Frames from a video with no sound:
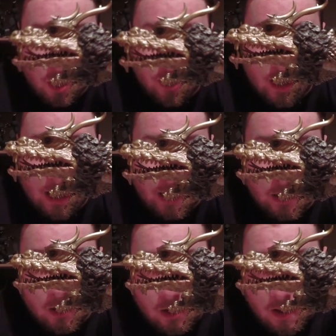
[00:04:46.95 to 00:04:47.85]
on the
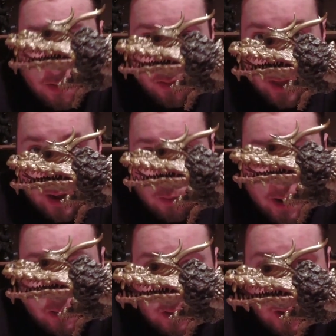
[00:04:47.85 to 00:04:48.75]
head, that
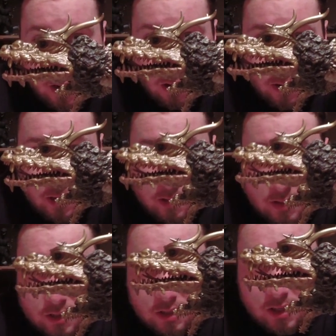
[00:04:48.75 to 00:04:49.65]
right there is
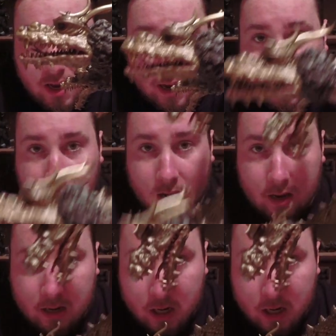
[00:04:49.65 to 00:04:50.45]
sick. And